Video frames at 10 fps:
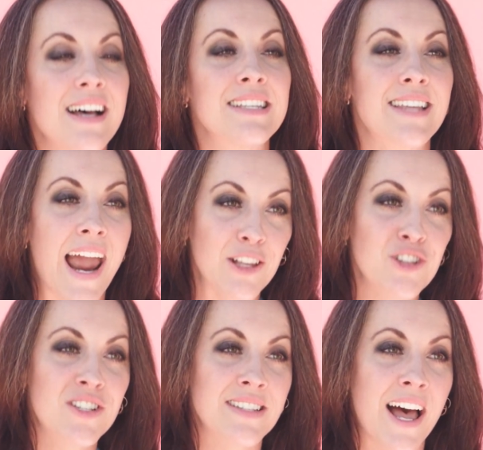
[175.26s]
A
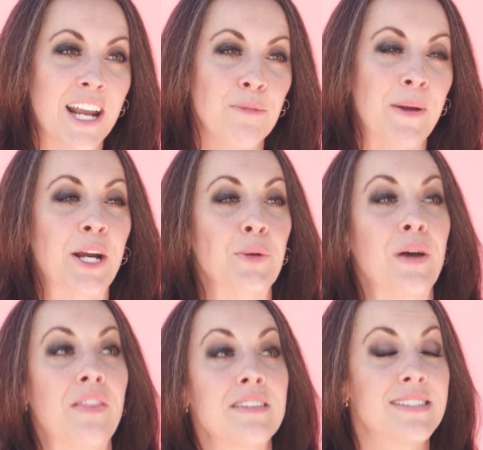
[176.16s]
stylish design paired
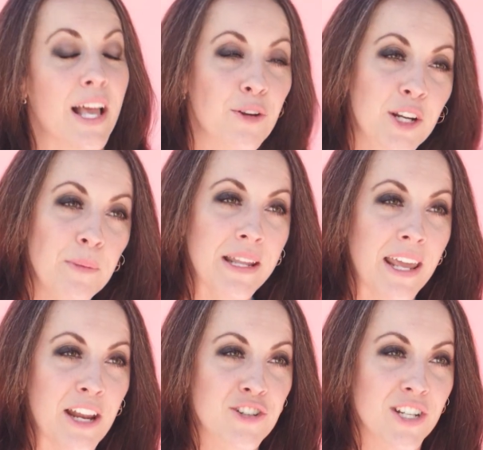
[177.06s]
with stellar
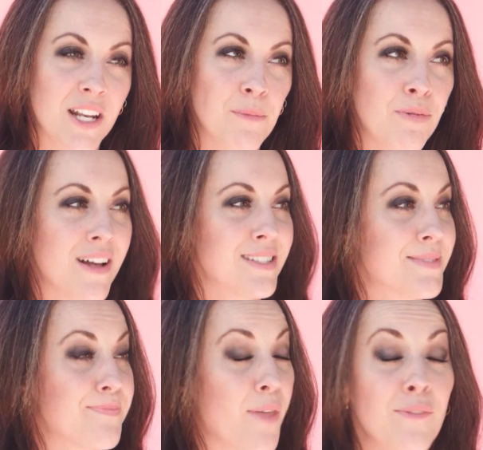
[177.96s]
communication plus
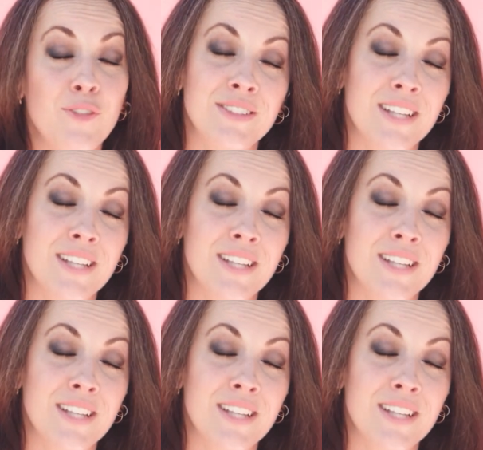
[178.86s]
thoughtful